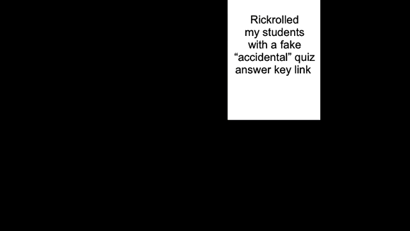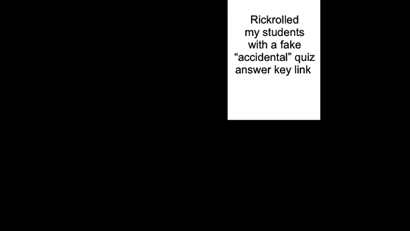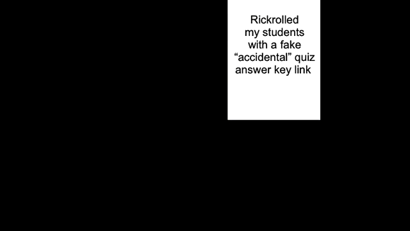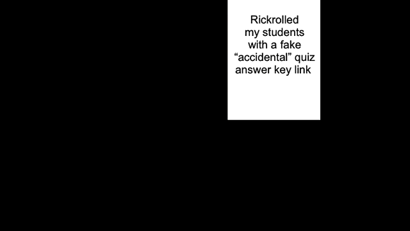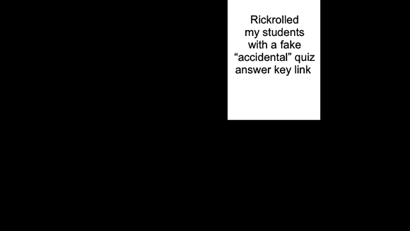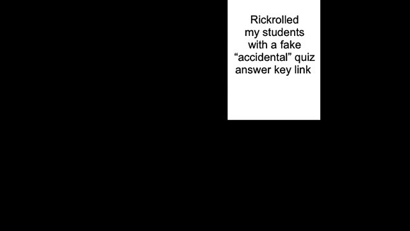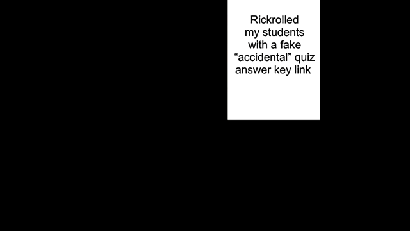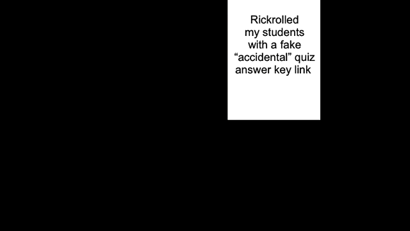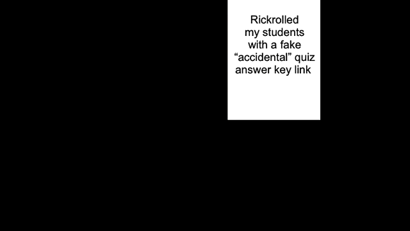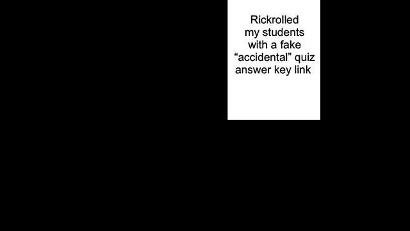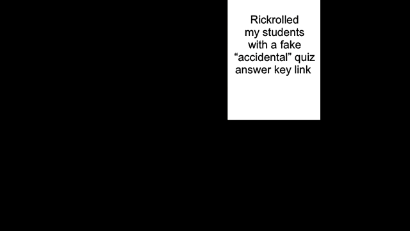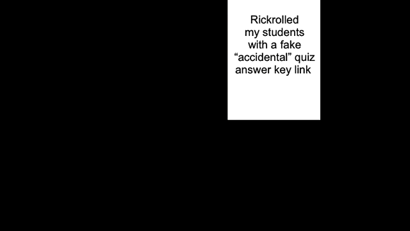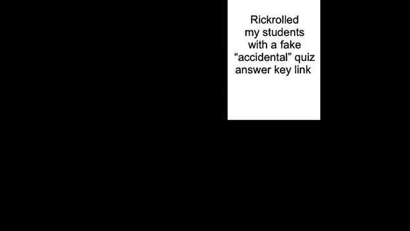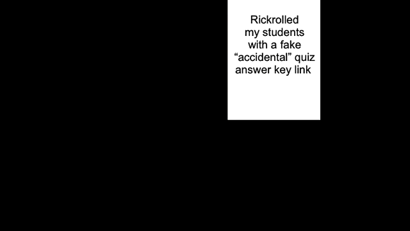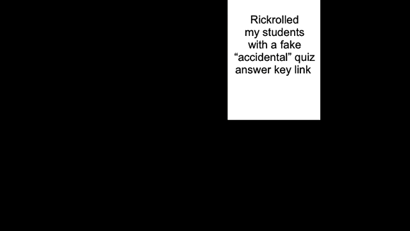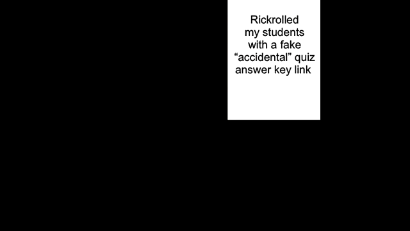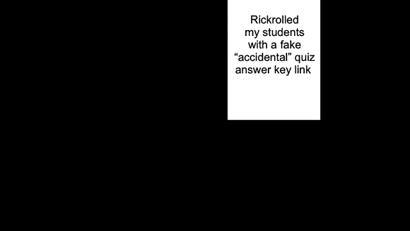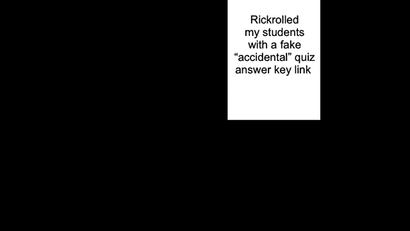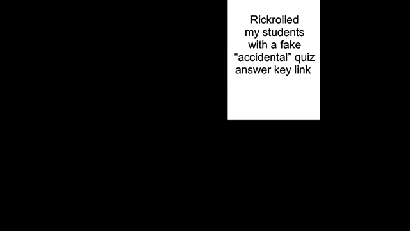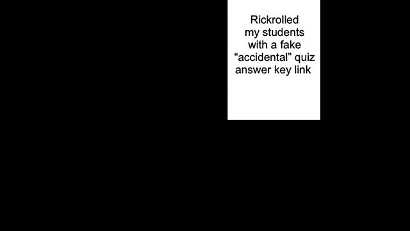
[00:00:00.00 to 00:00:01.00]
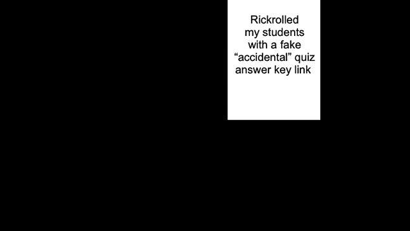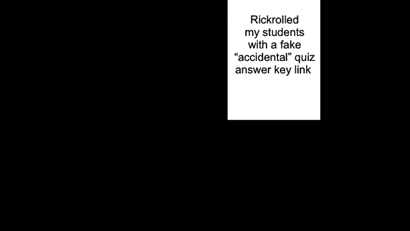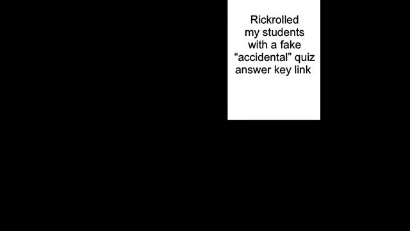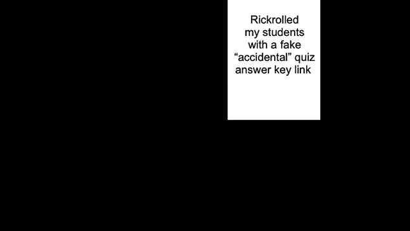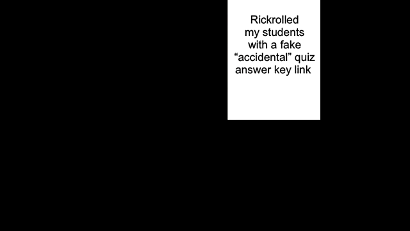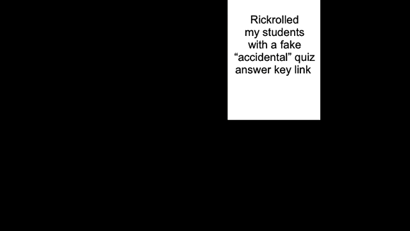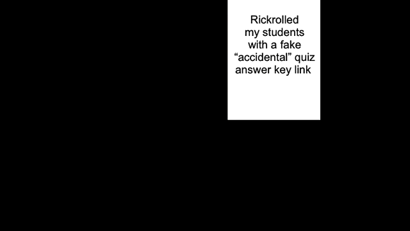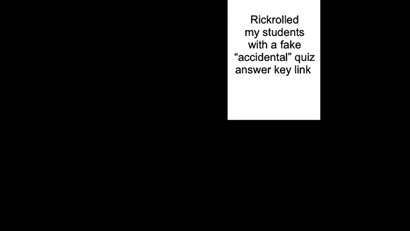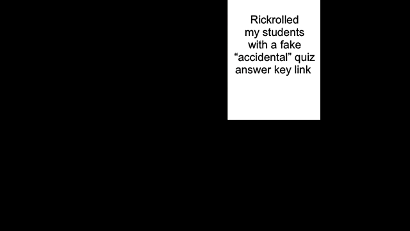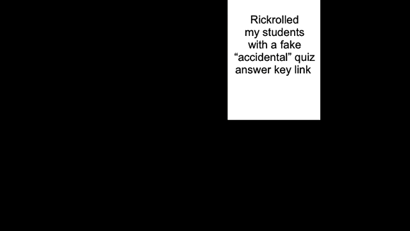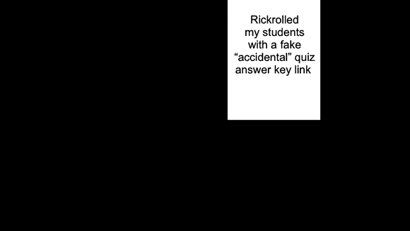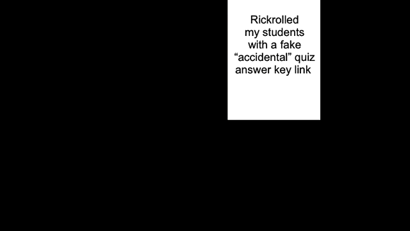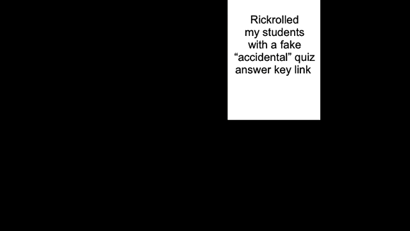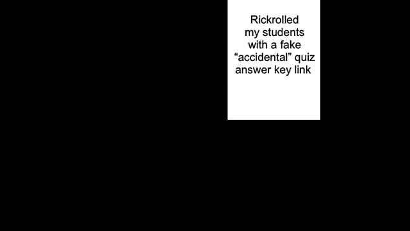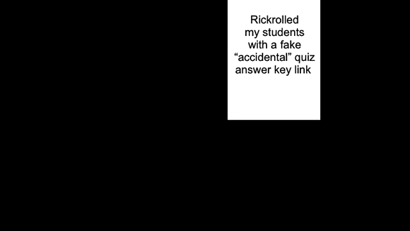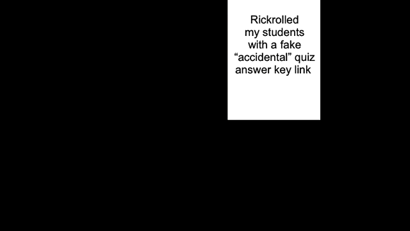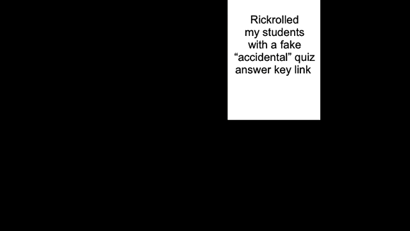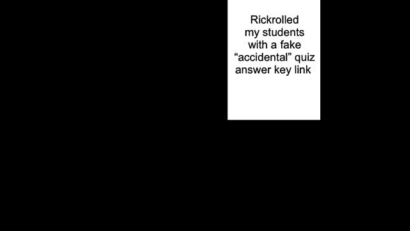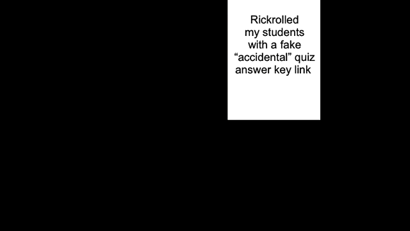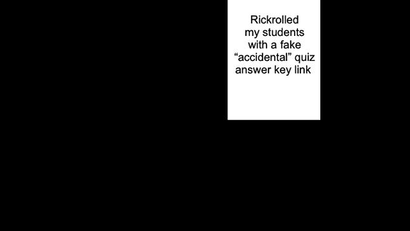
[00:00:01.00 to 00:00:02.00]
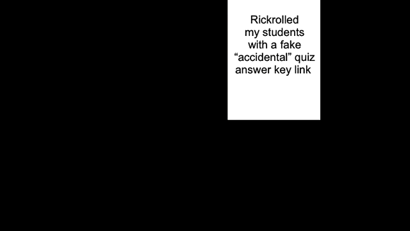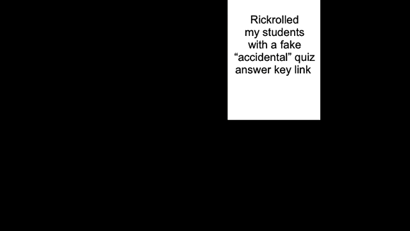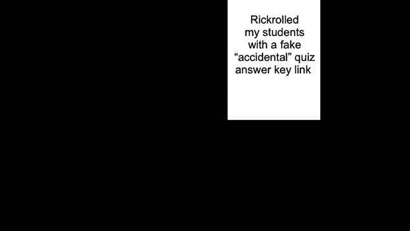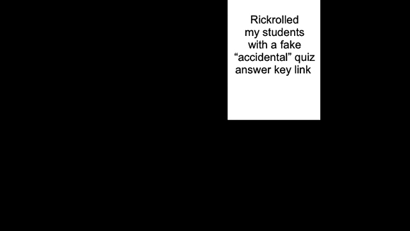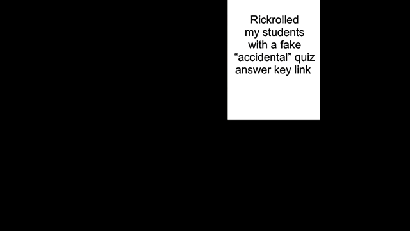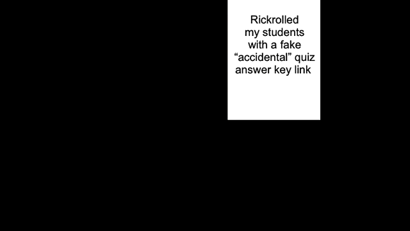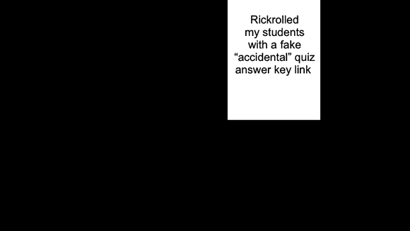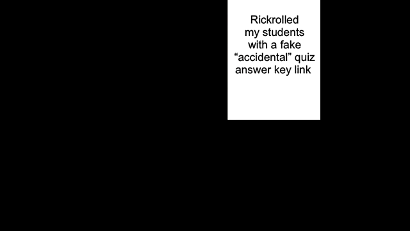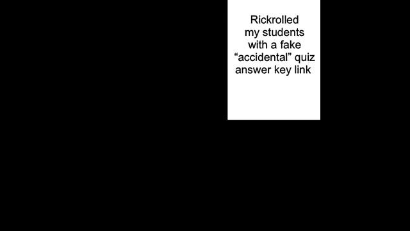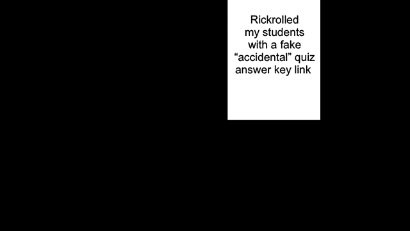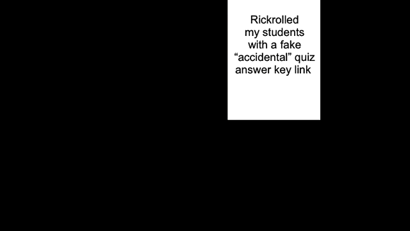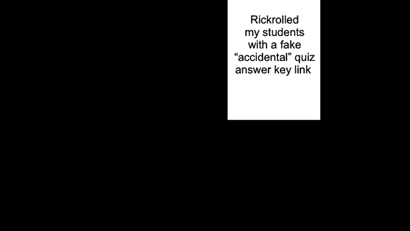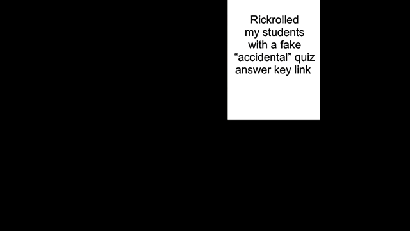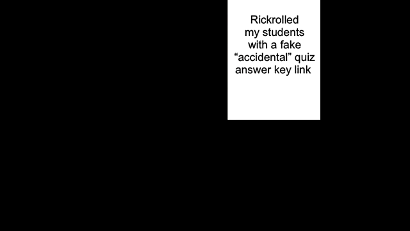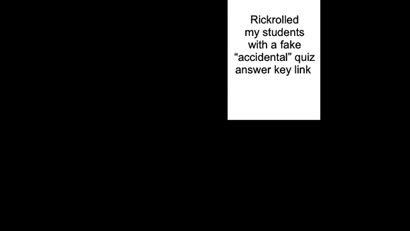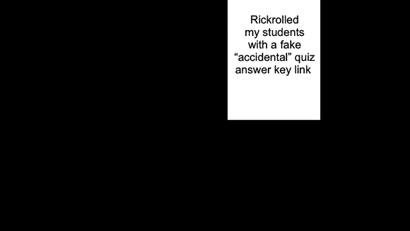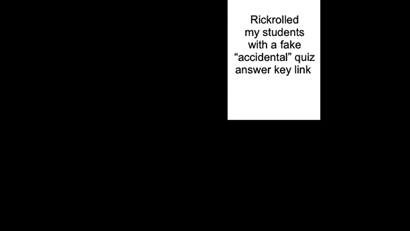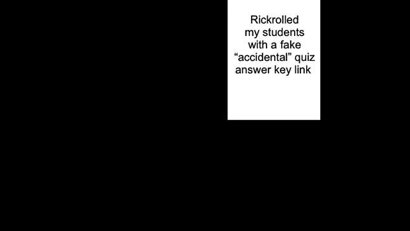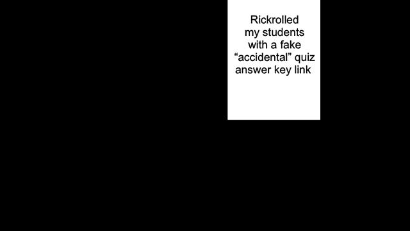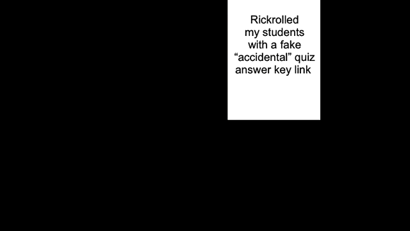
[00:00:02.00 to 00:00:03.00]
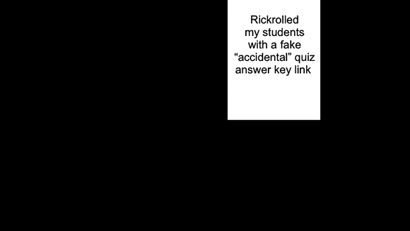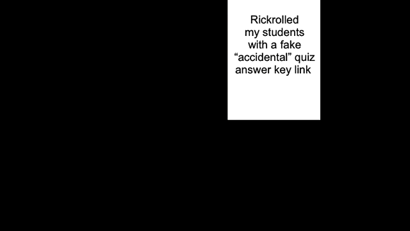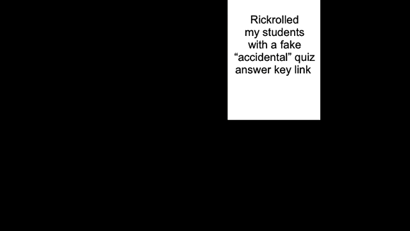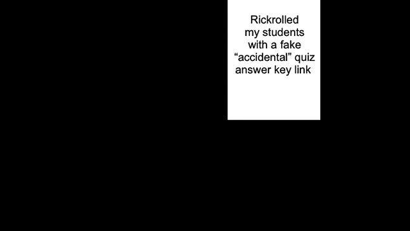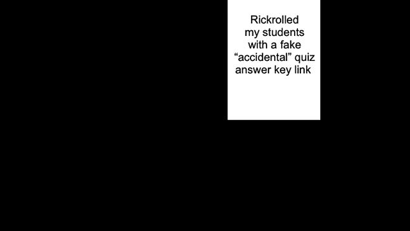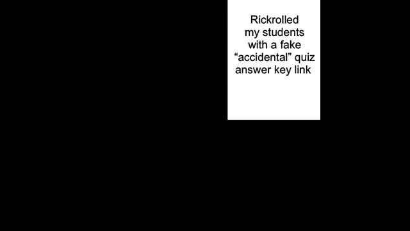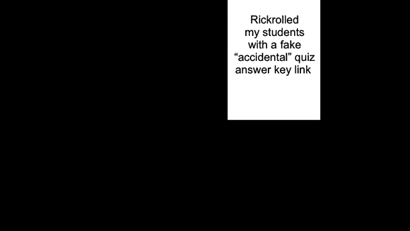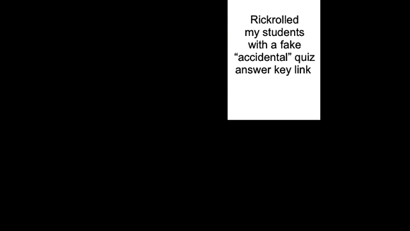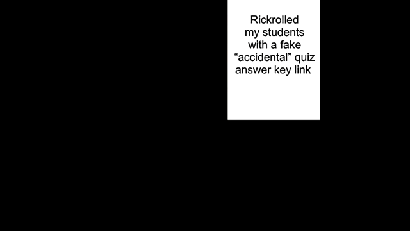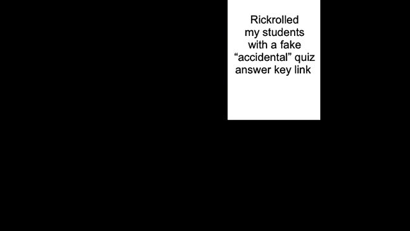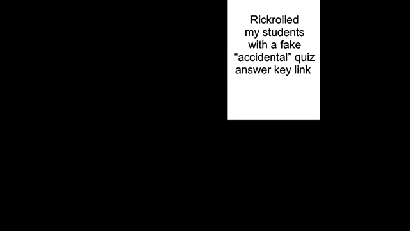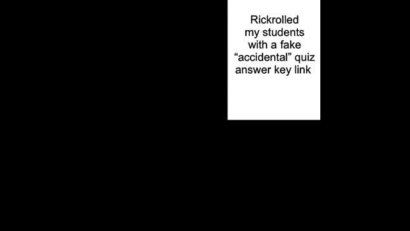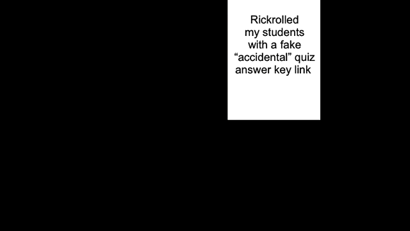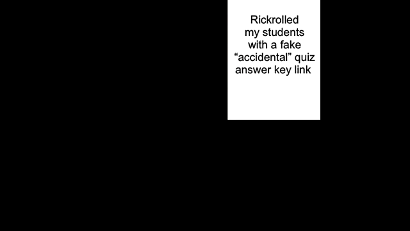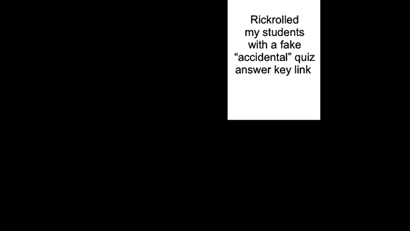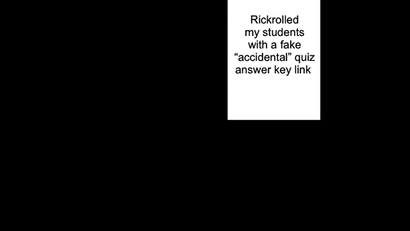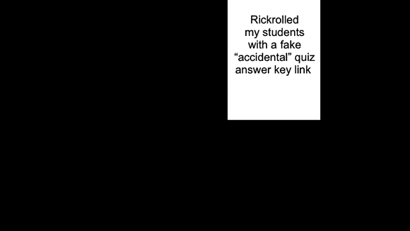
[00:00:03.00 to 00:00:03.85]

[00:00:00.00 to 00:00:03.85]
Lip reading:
[unreadable: no face in view]